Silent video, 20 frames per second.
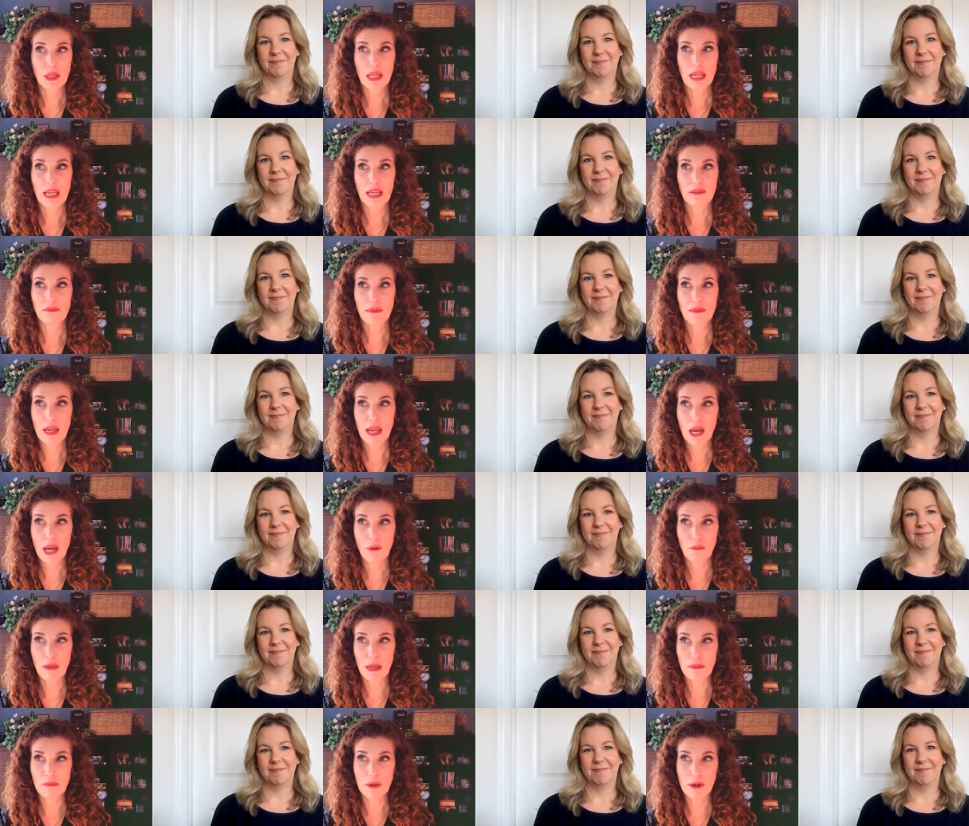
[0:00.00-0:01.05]
Speaker 1: really
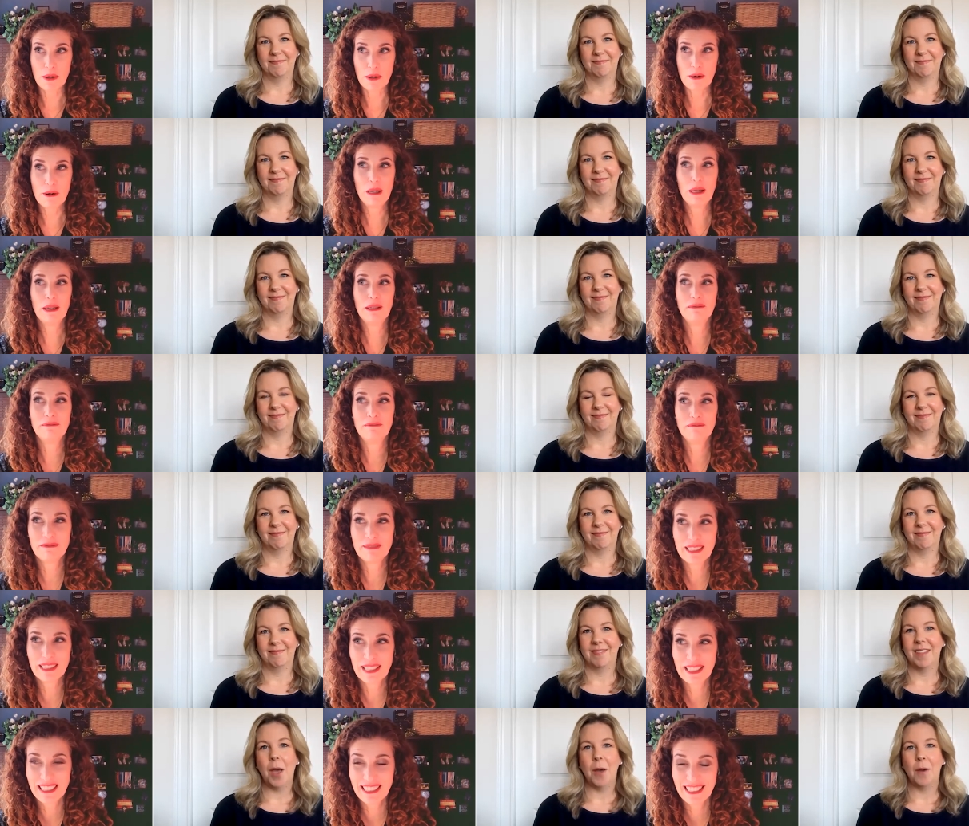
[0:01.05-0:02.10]
help people.
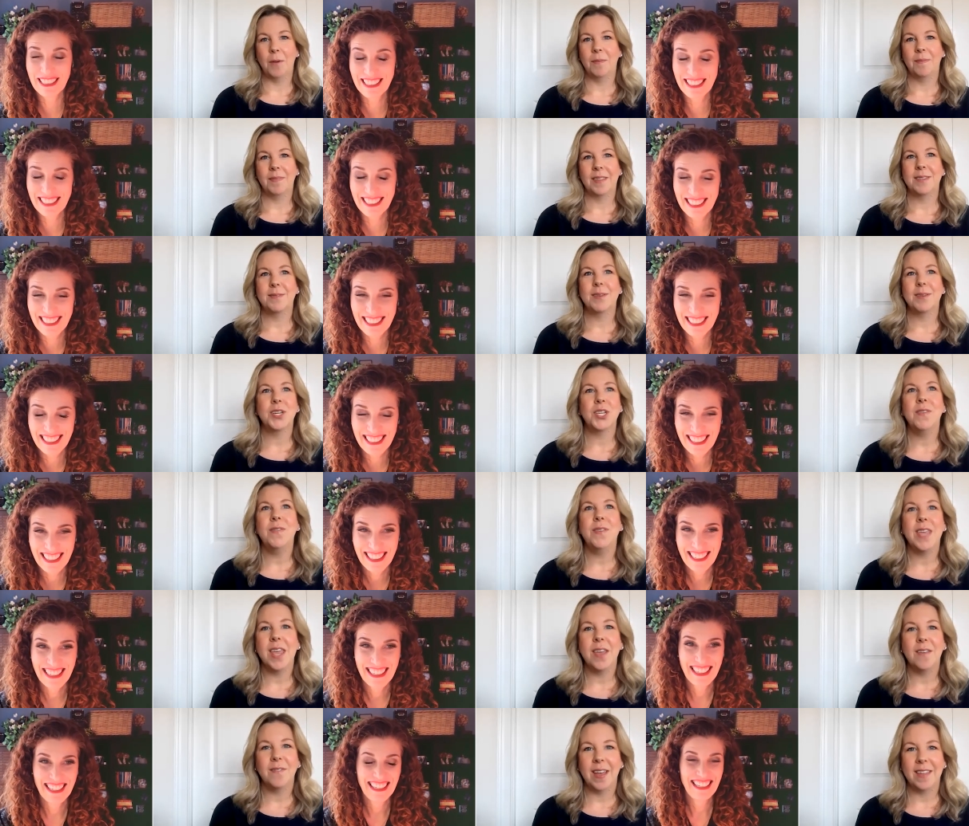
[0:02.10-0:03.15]
Speaker 2: No, especially if you
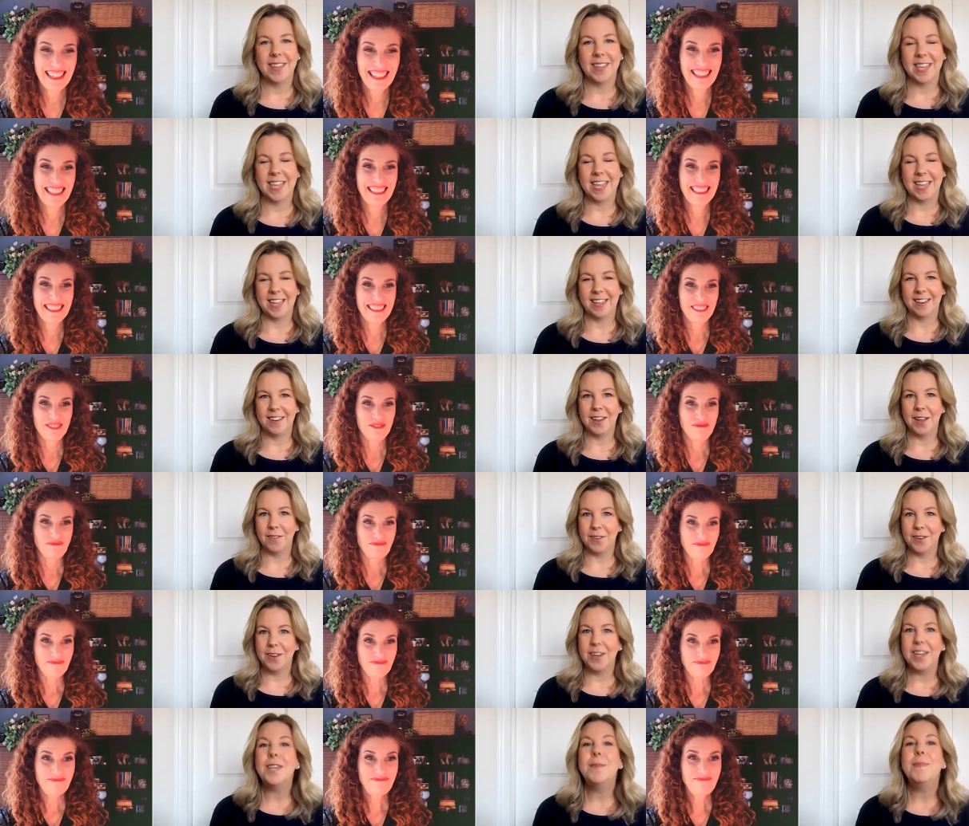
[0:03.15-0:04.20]
can't find the key. No,
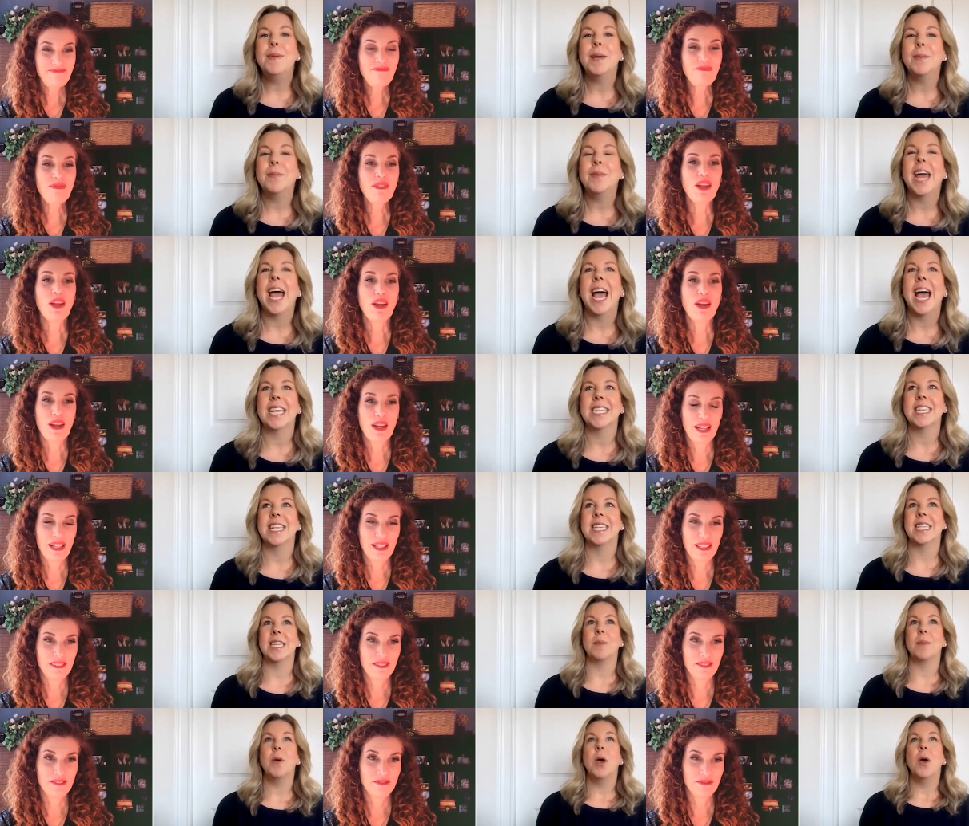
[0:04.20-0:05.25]
you need to be able to
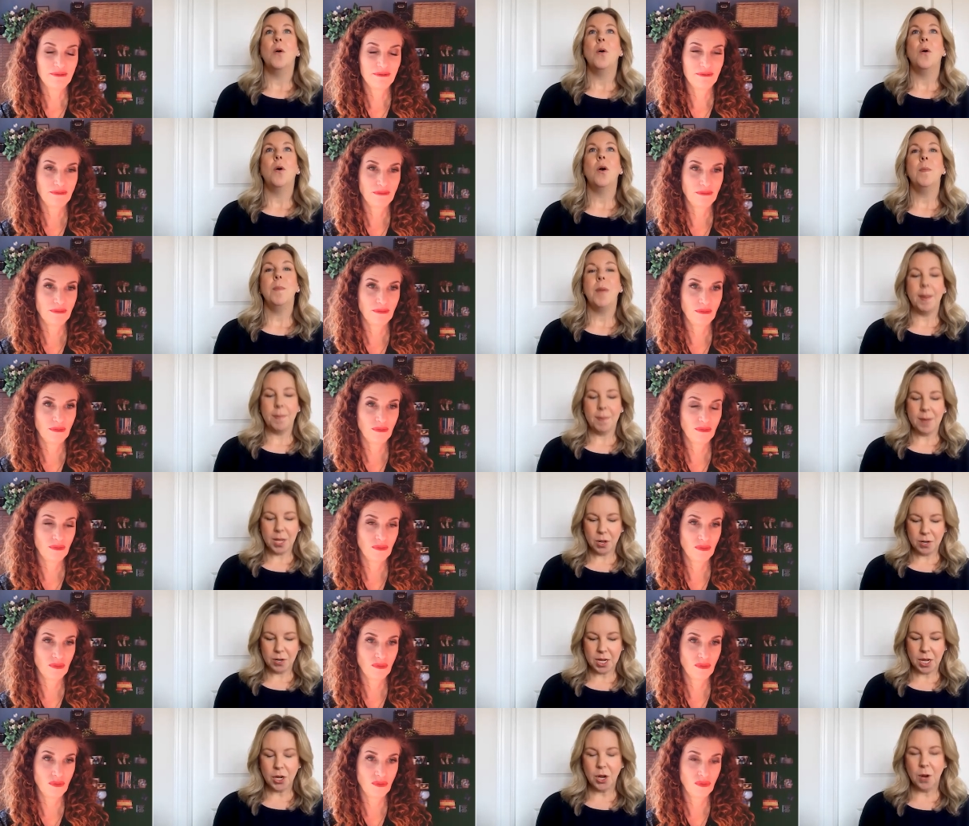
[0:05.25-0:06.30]
access them. Or maybe you
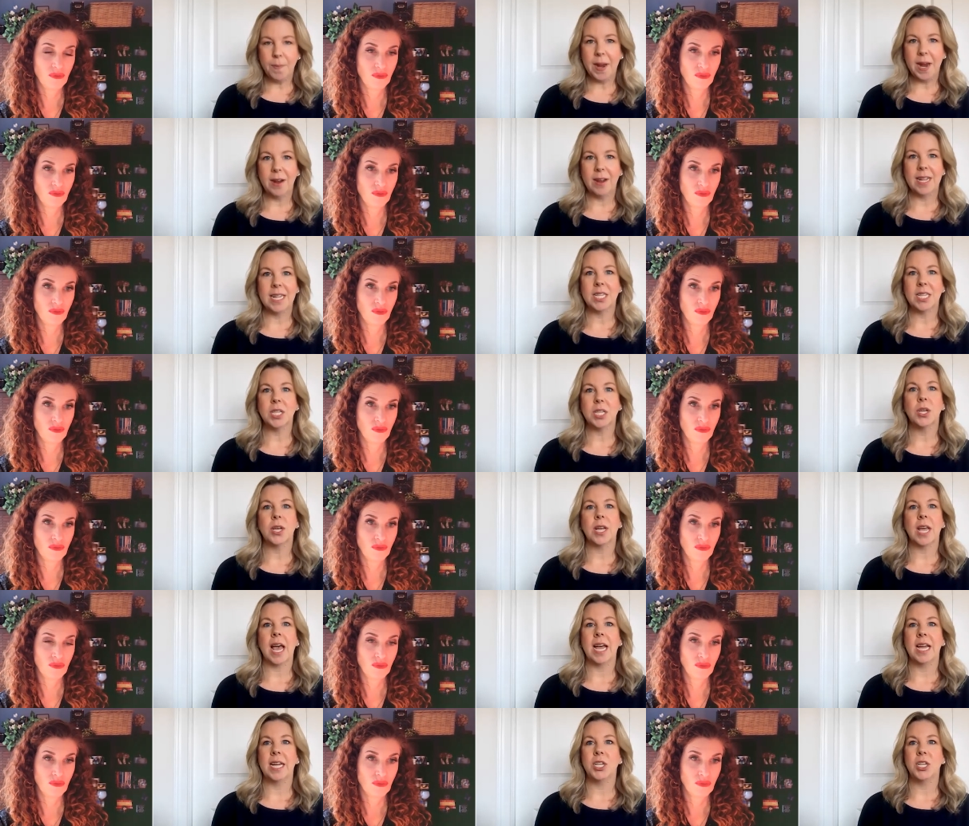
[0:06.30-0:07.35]
tell your parents, look,
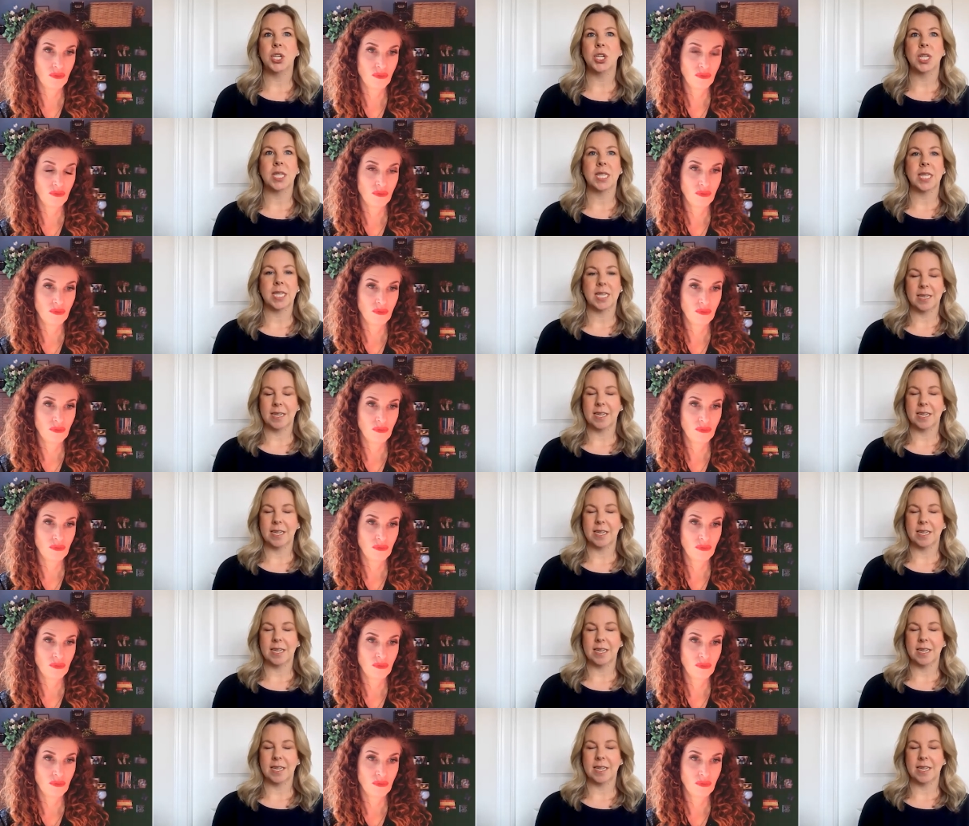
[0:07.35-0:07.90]
I just,